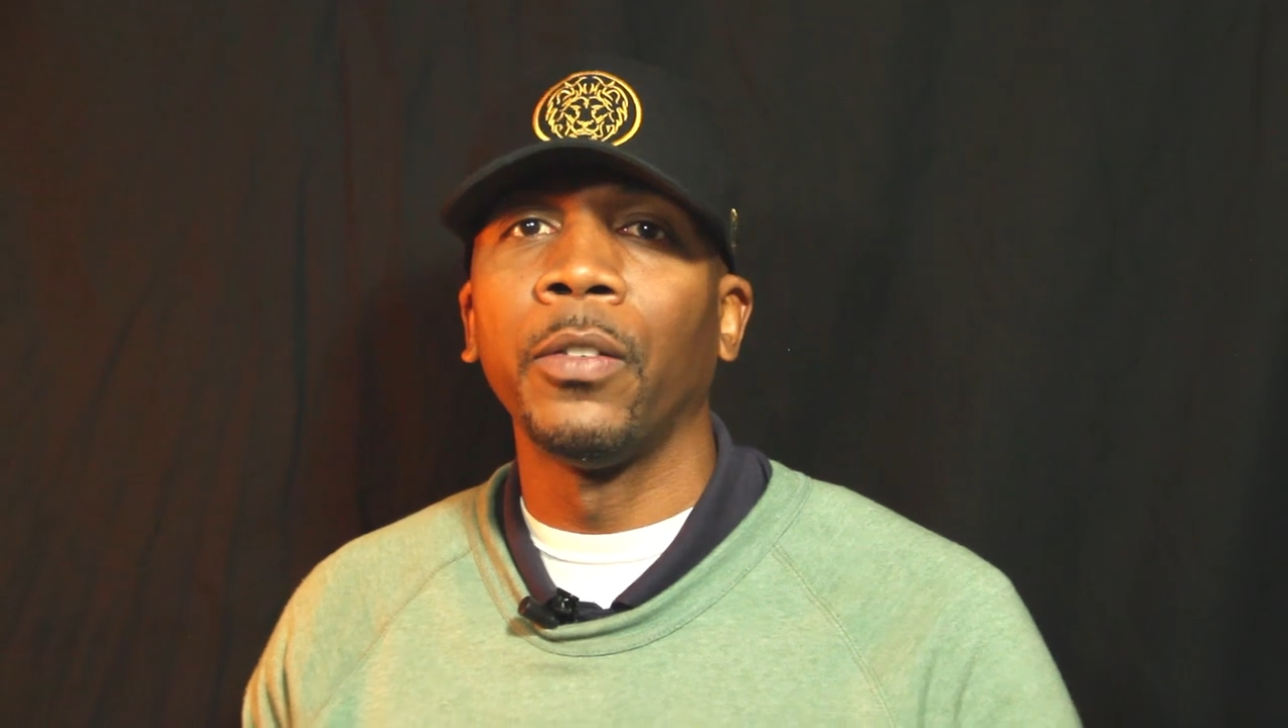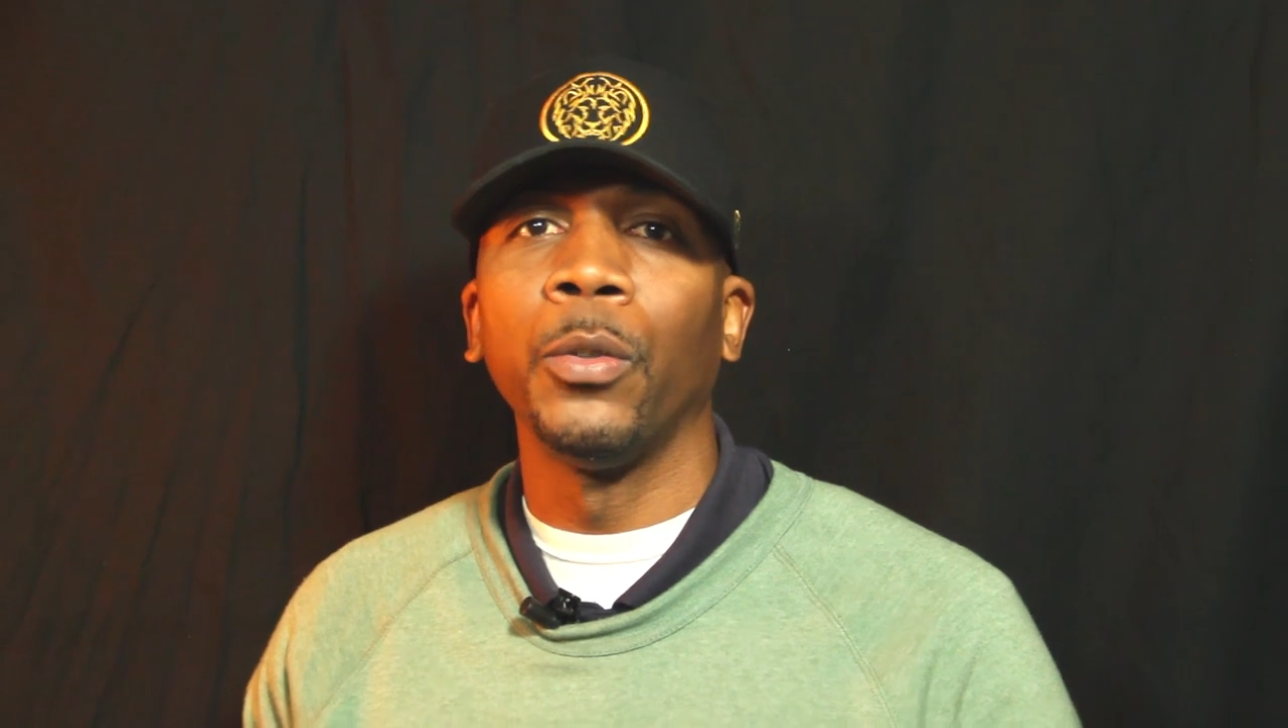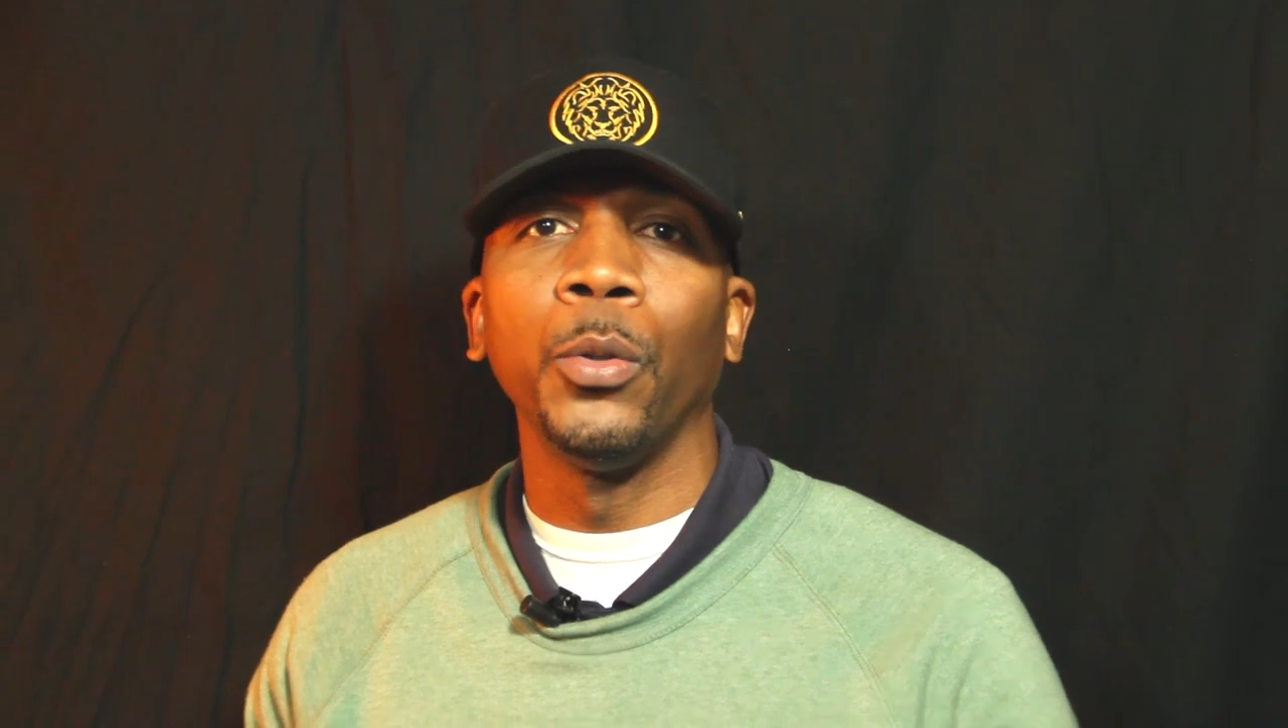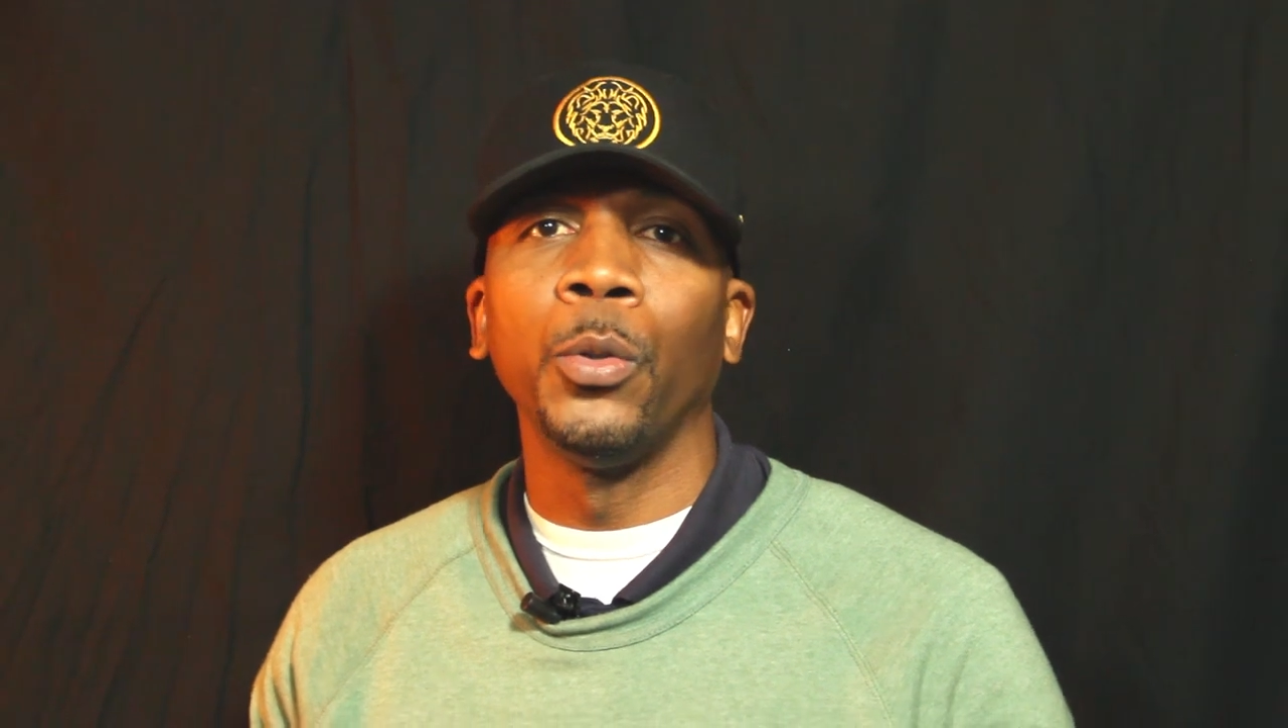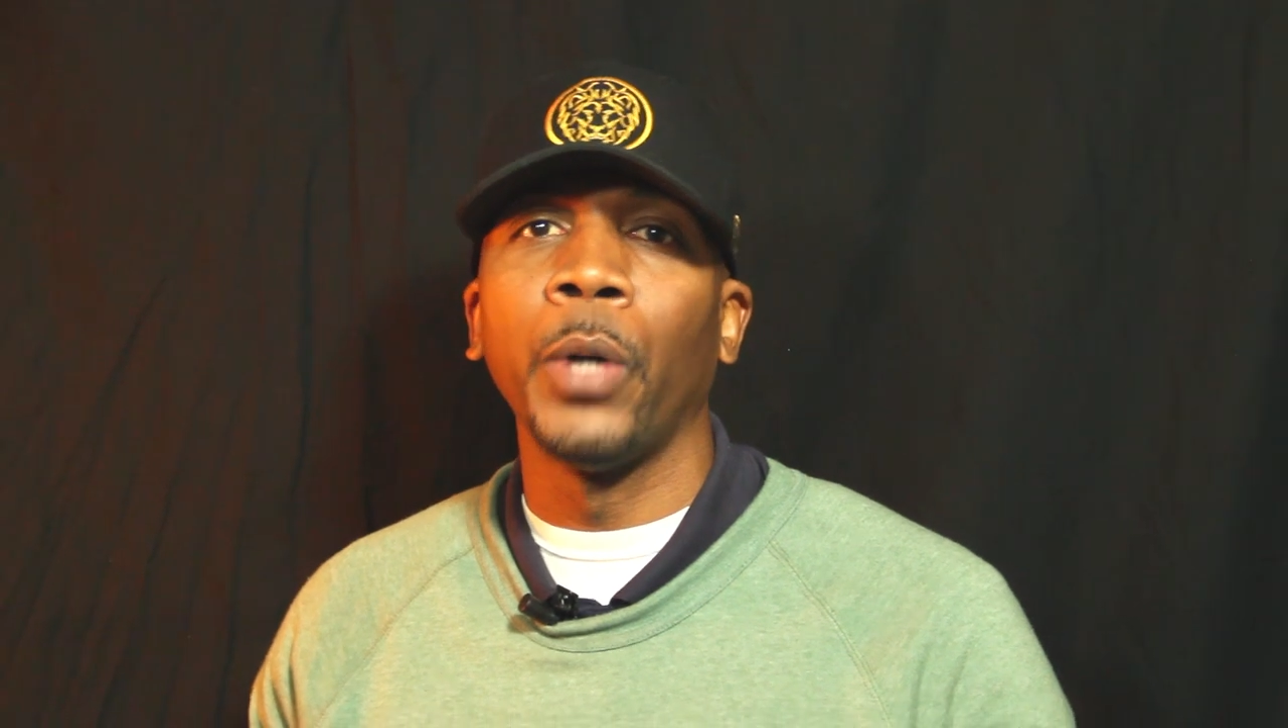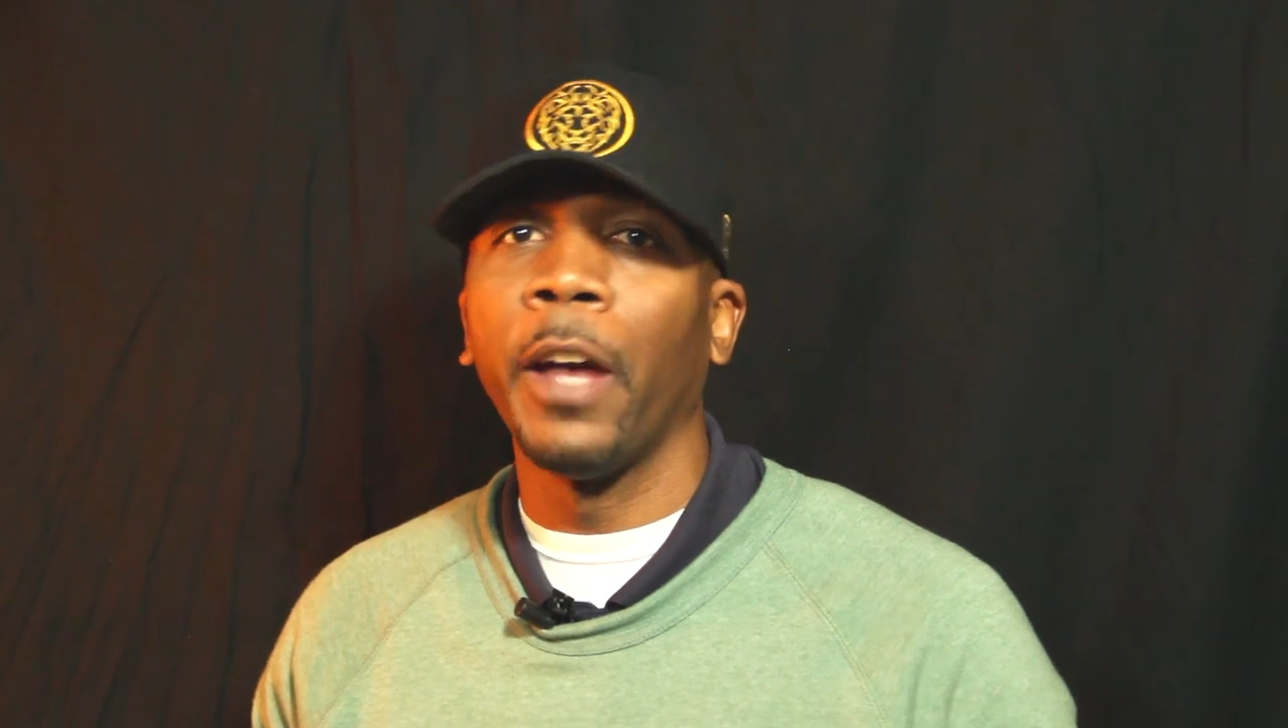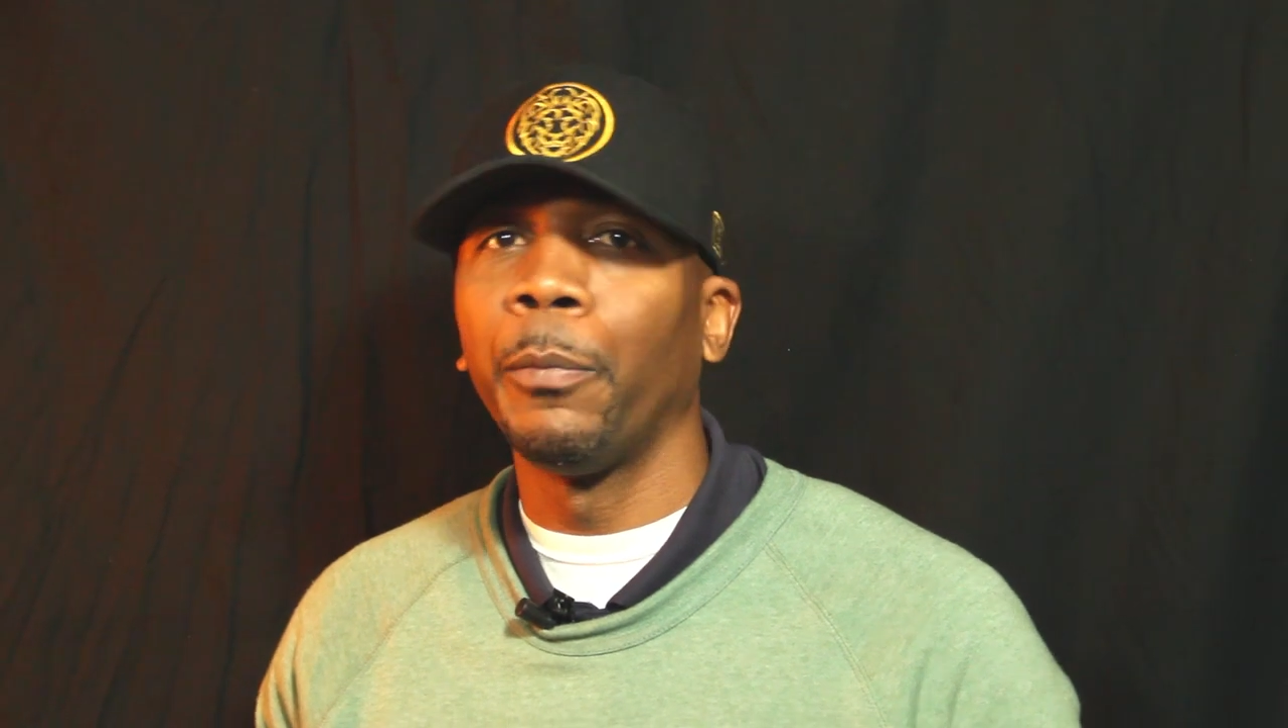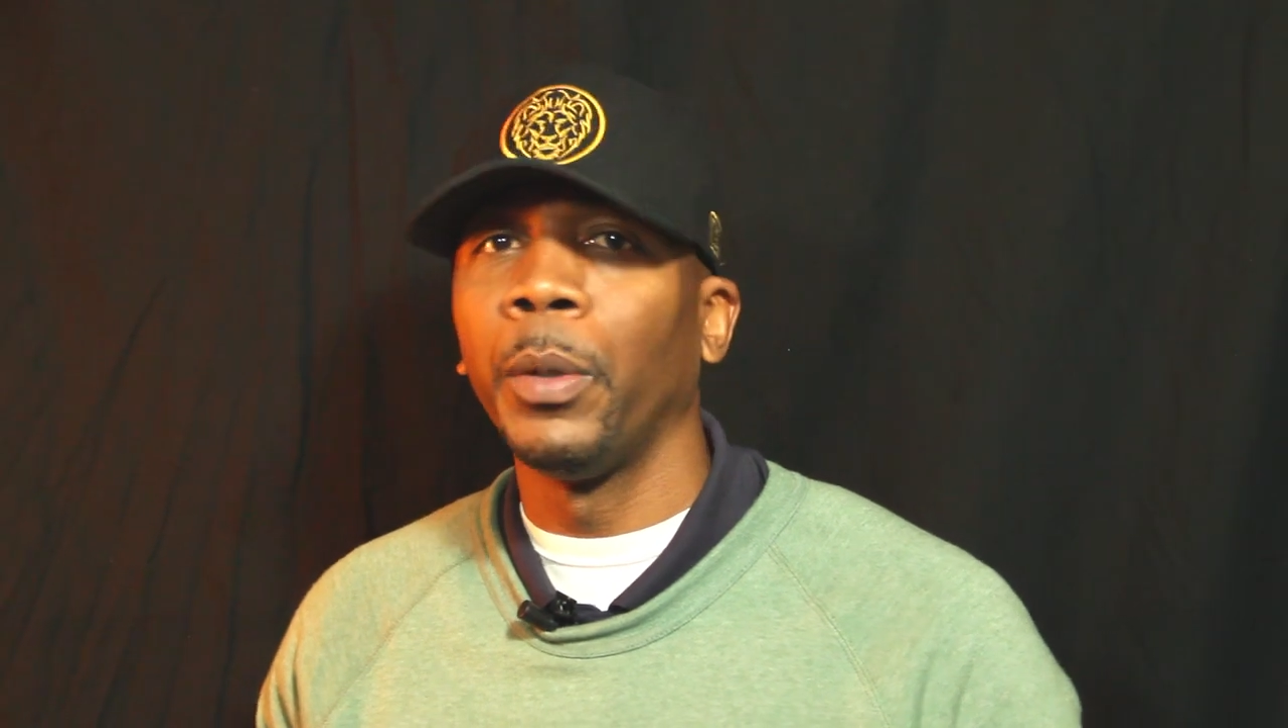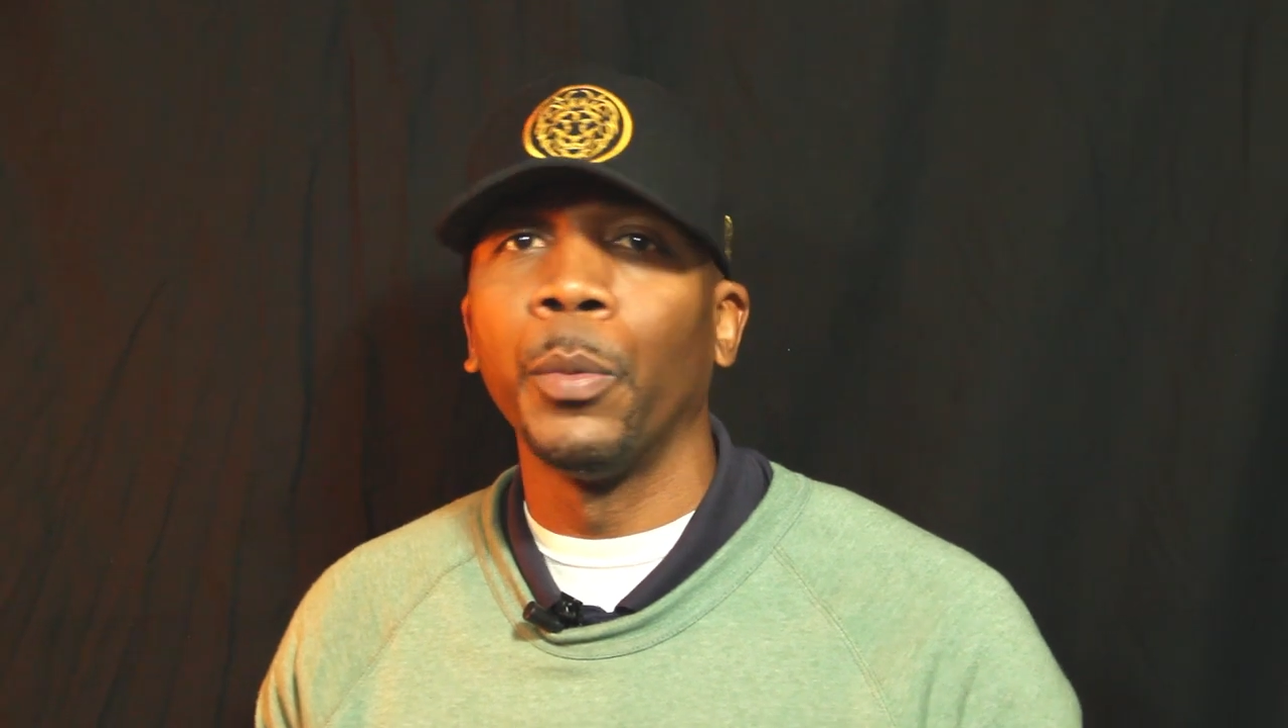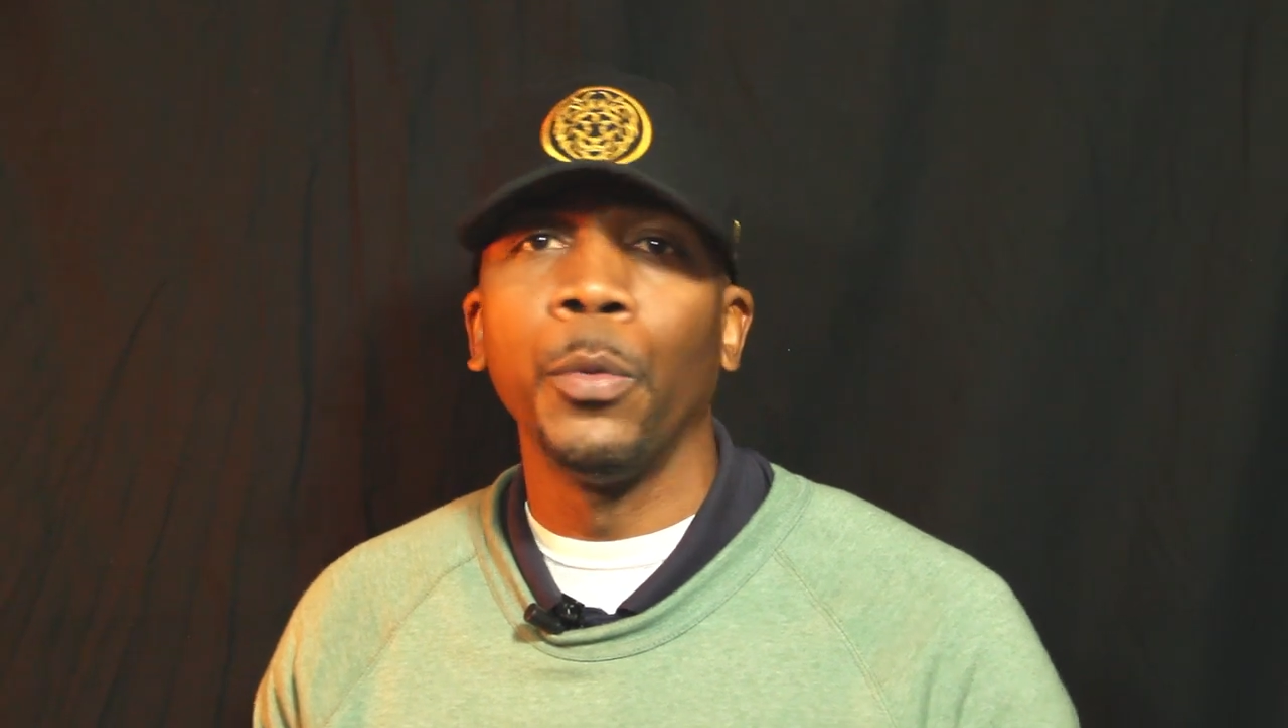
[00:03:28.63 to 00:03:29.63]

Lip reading: to have people